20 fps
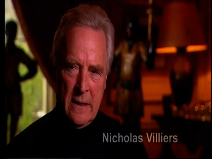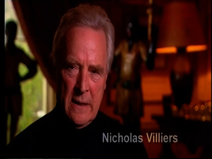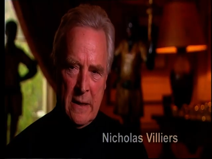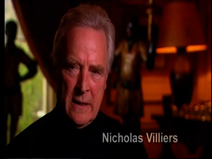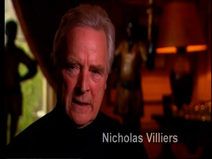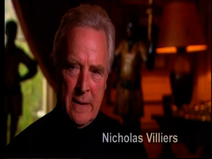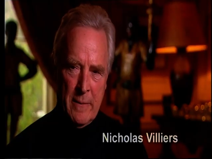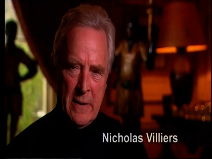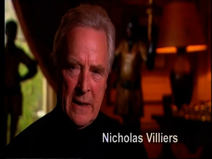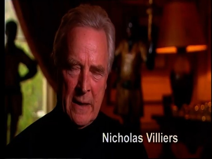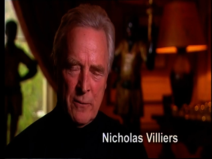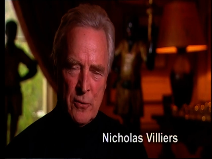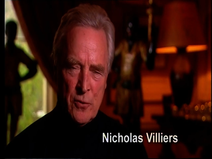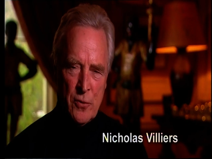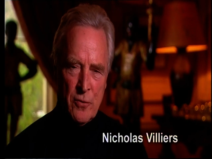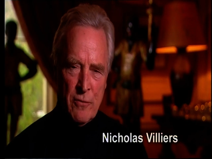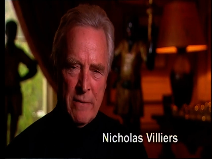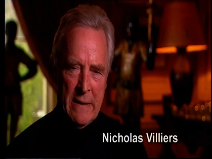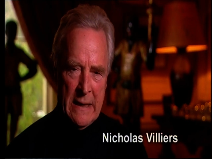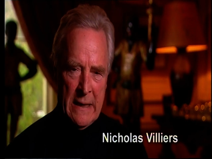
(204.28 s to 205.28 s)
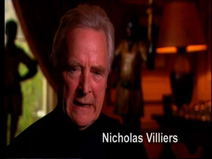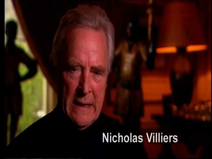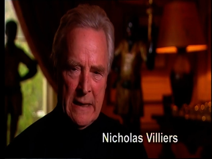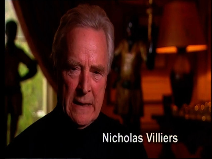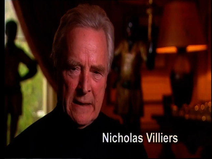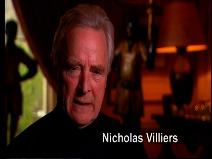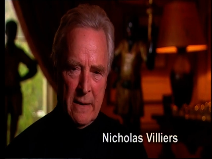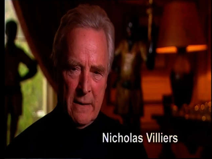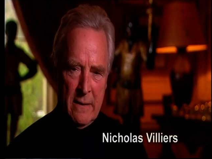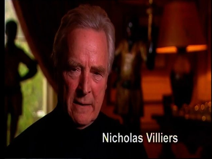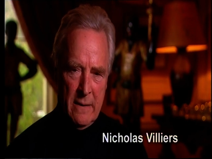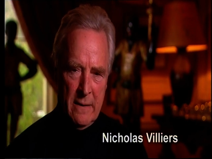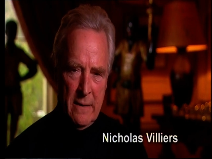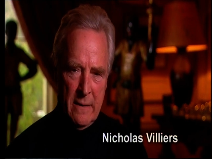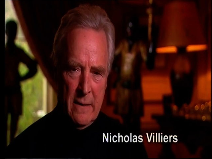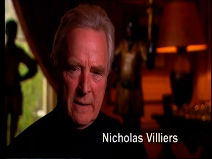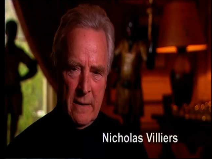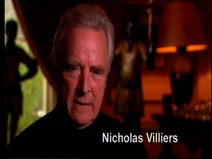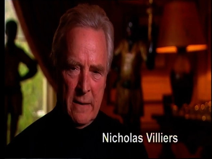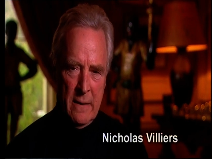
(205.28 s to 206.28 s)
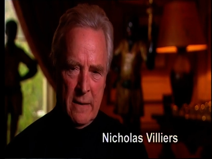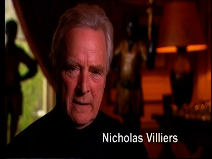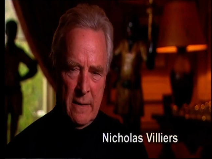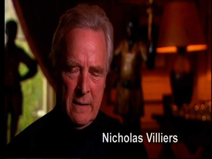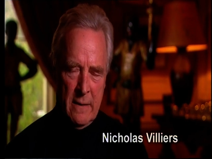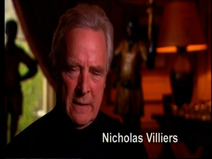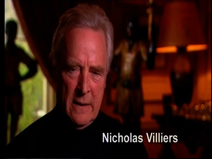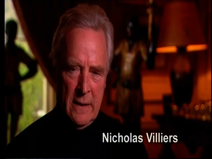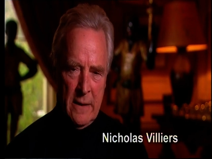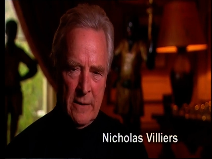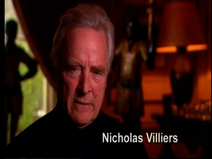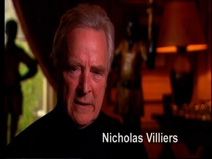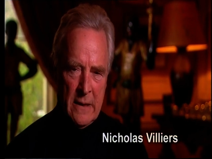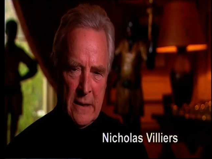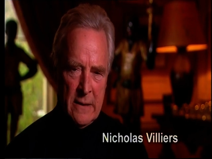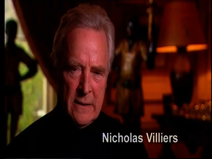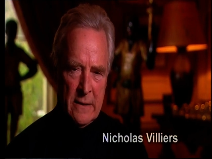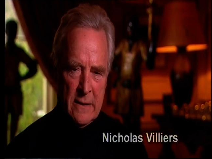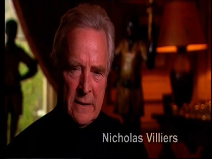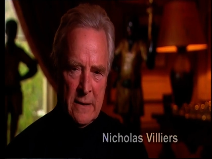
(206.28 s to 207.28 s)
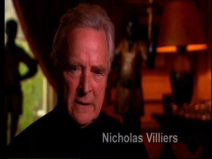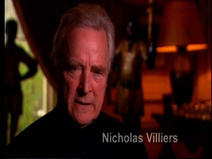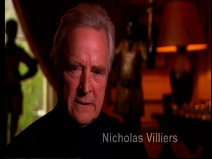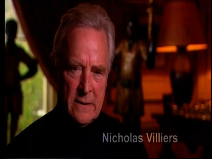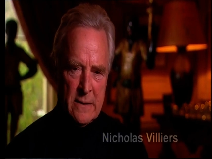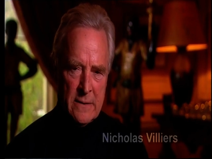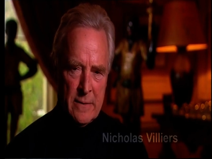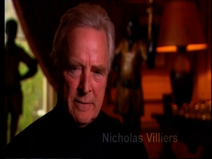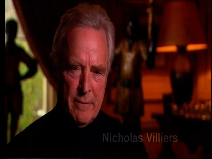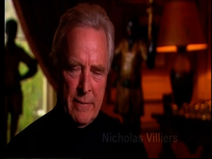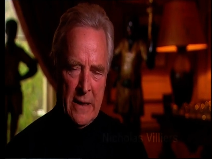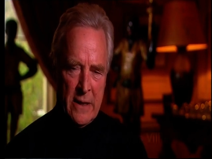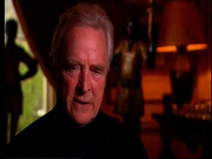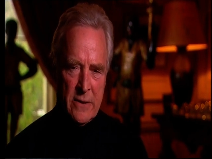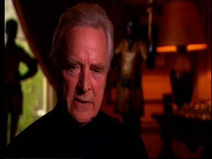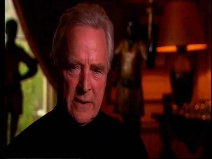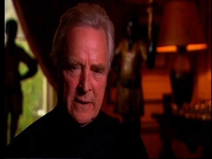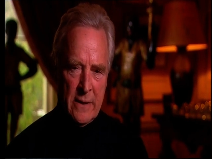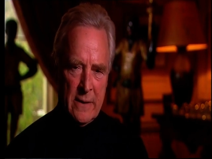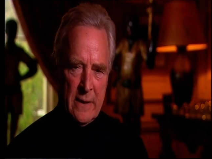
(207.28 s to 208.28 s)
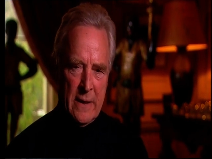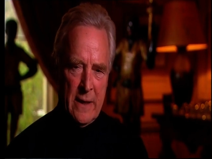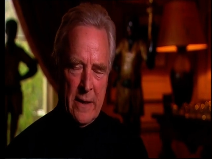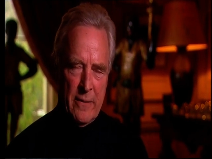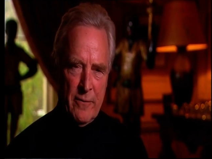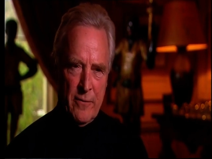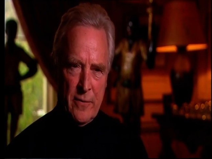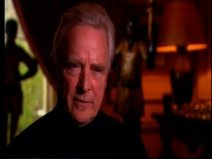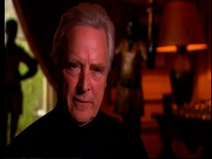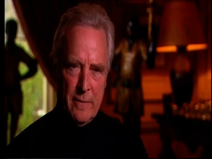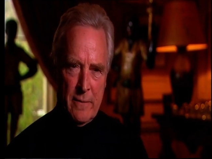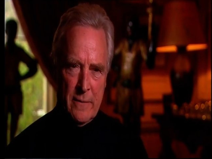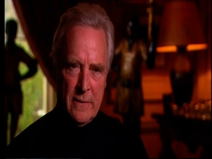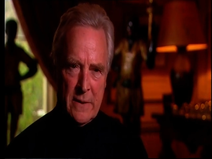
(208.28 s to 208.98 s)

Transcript: I was already in the Grenadier Guards, and Patrick came from